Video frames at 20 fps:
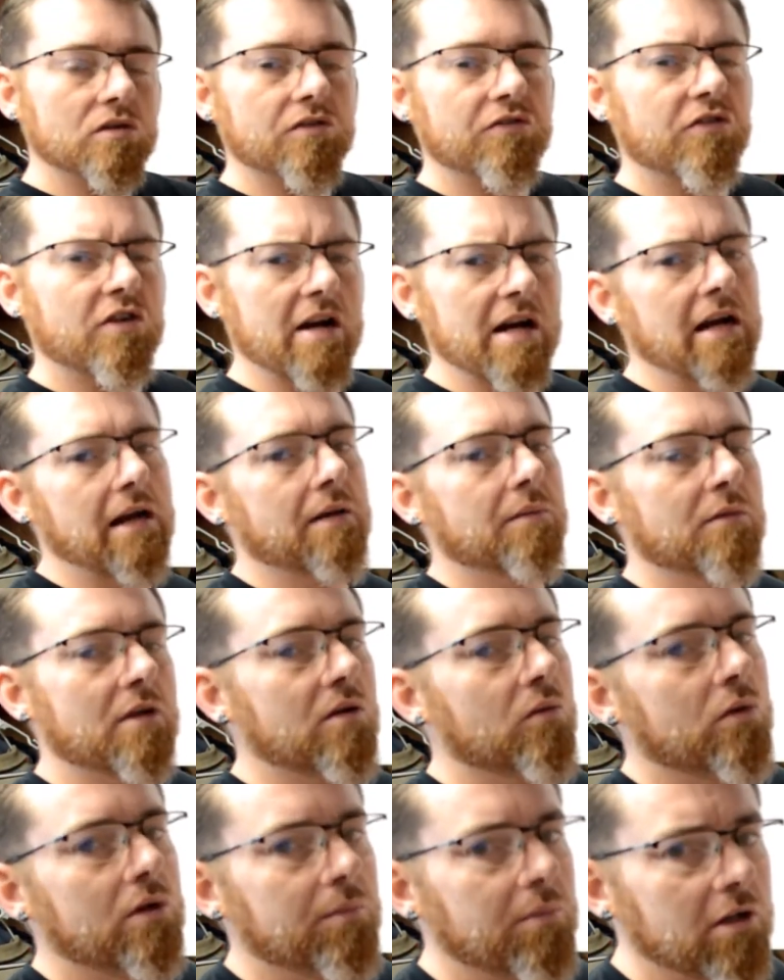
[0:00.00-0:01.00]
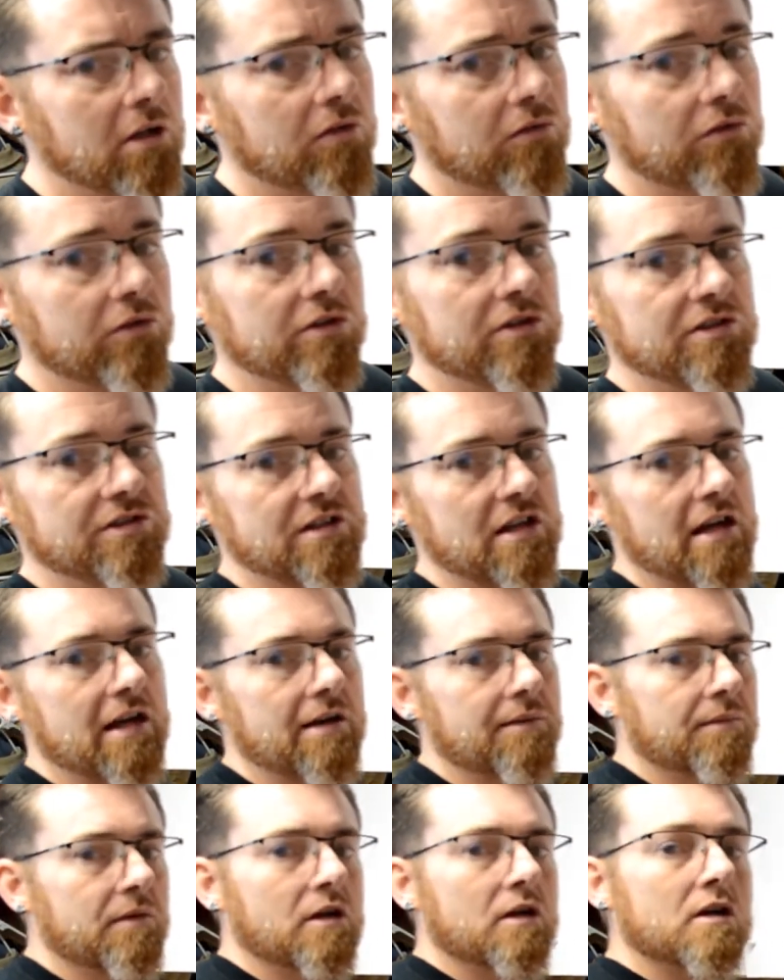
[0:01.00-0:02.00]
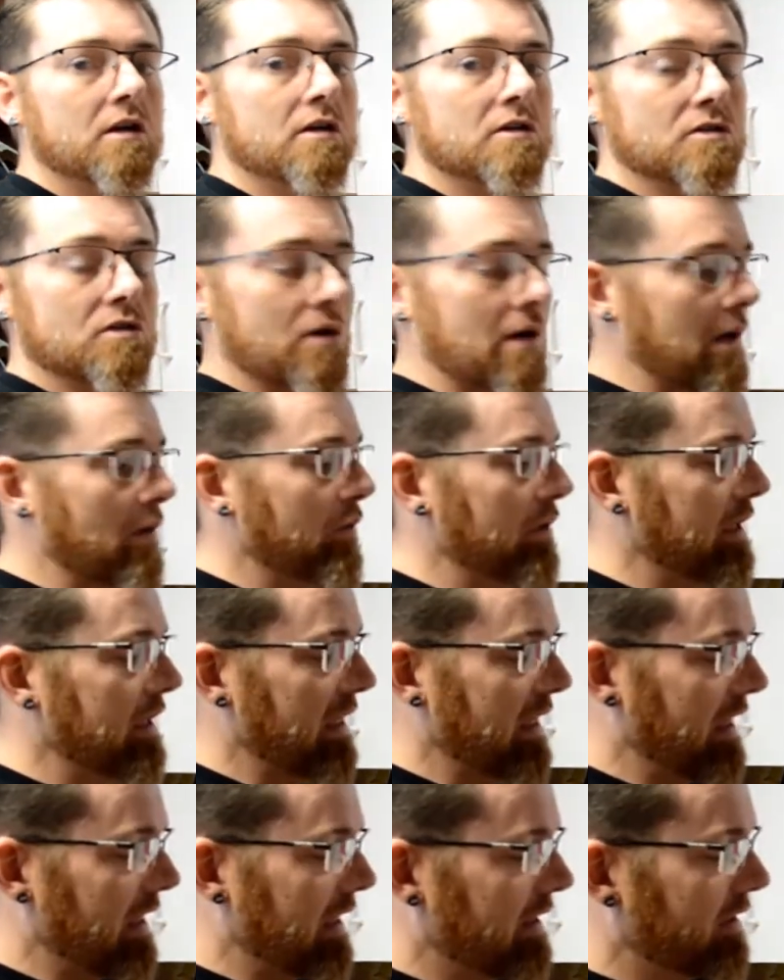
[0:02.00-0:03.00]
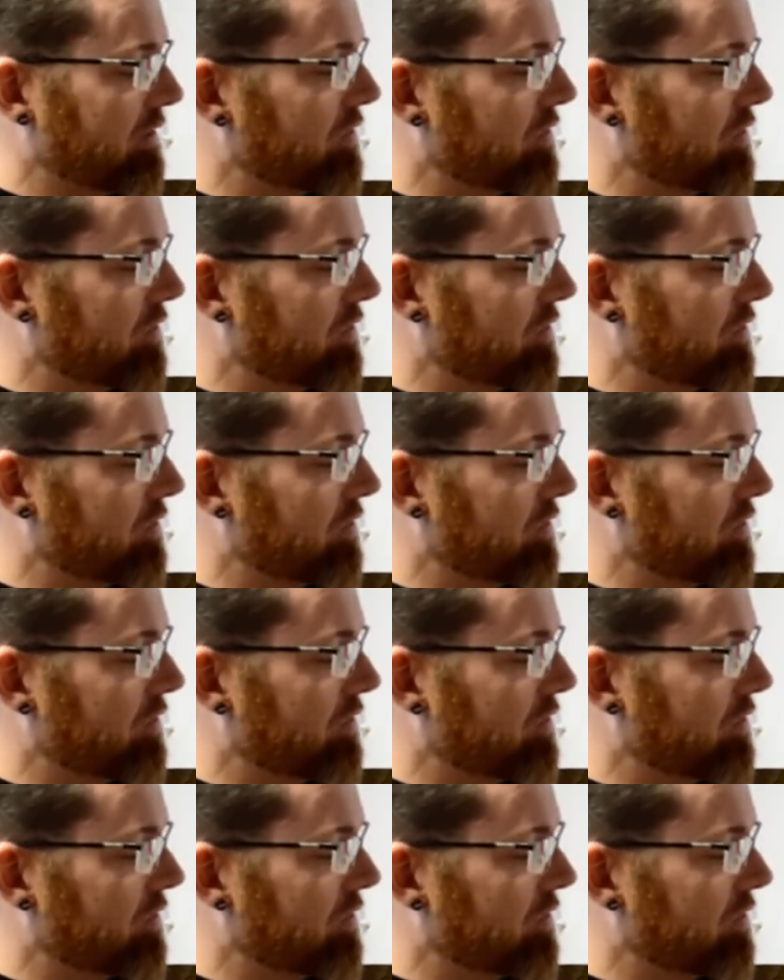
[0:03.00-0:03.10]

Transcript: frame that we built for the sign. So I went ahead and